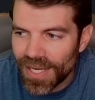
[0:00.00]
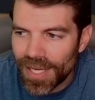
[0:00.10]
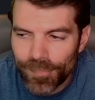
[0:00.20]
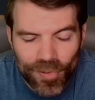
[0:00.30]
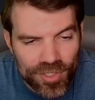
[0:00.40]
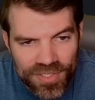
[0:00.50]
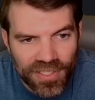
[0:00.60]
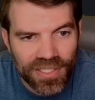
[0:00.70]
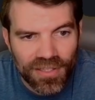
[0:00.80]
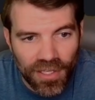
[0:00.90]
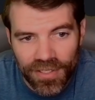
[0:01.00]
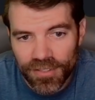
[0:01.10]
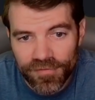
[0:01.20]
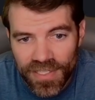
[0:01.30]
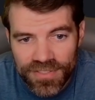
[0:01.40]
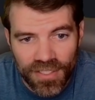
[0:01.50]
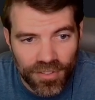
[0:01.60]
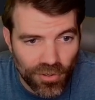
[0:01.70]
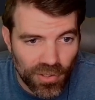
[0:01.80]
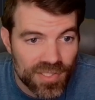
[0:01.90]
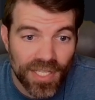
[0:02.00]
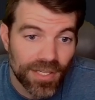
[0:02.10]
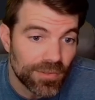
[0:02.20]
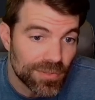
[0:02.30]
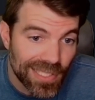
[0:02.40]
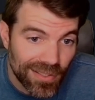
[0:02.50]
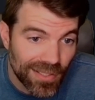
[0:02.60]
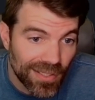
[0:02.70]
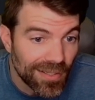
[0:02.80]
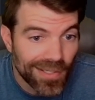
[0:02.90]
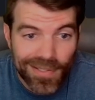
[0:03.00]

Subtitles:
I personally like investing in coins that have utility.